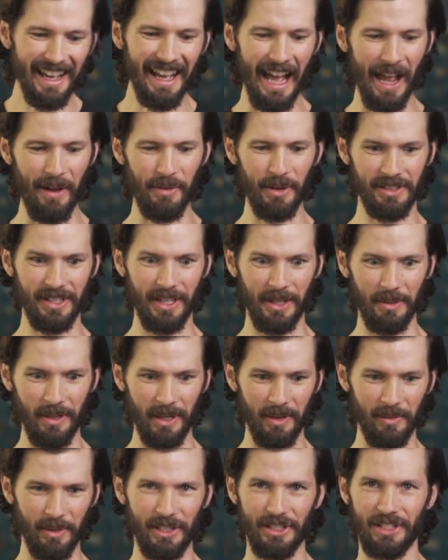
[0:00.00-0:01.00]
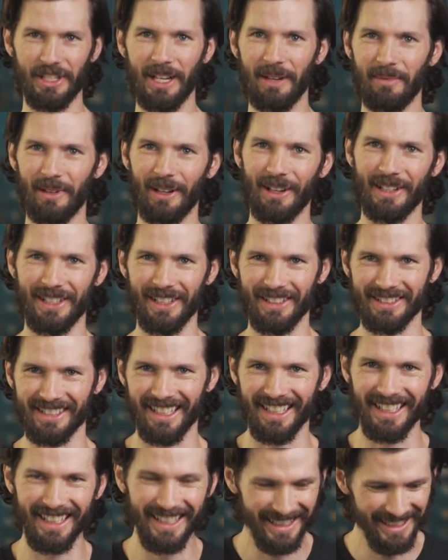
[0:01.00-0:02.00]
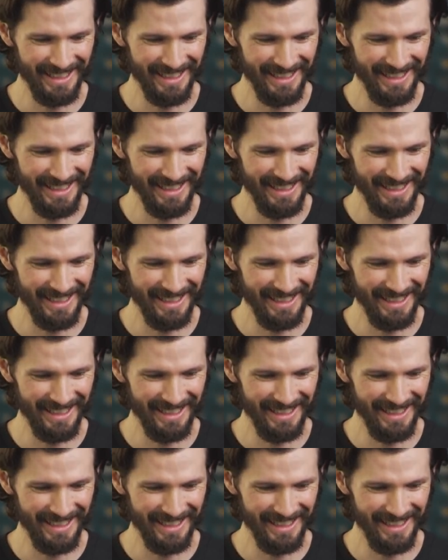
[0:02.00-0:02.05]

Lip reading: I was like, wait, which chat box is it?